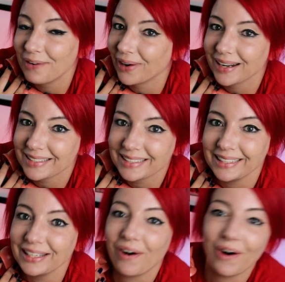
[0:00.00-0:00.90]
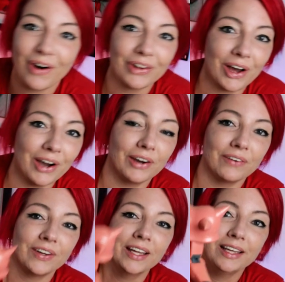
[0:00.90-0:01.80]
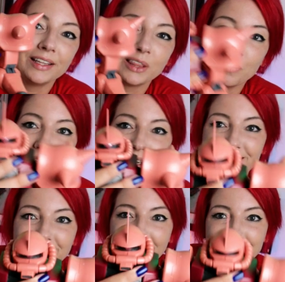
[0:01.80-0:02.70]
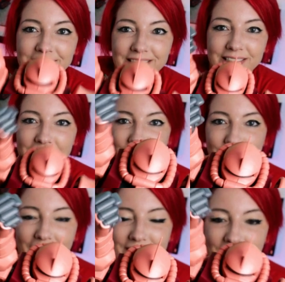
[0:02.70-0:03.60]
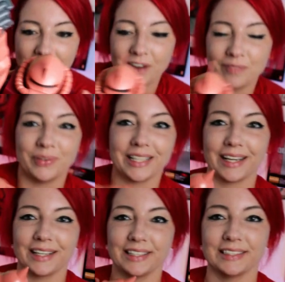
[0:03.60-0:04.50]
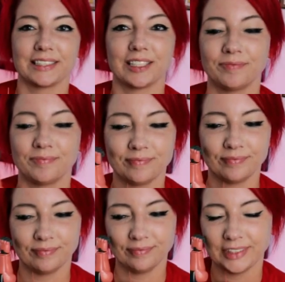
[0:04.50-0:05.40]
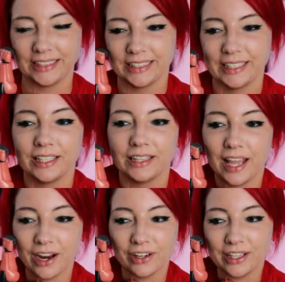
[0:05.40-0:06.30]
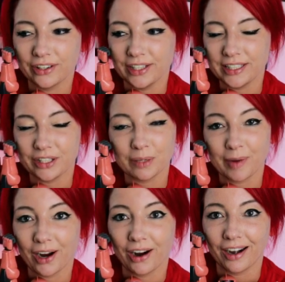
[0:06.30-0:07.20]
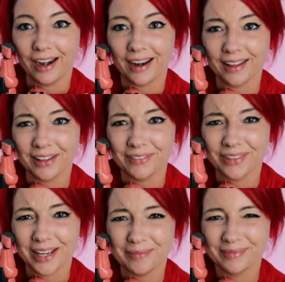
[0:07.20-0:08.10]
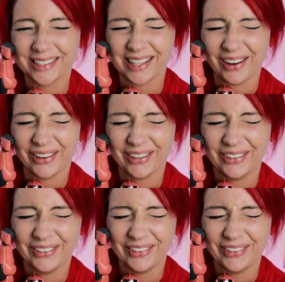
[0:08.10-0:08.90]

I want to see all of the mega sizes that you guys have because they are near and dear to my heart and I love them. So,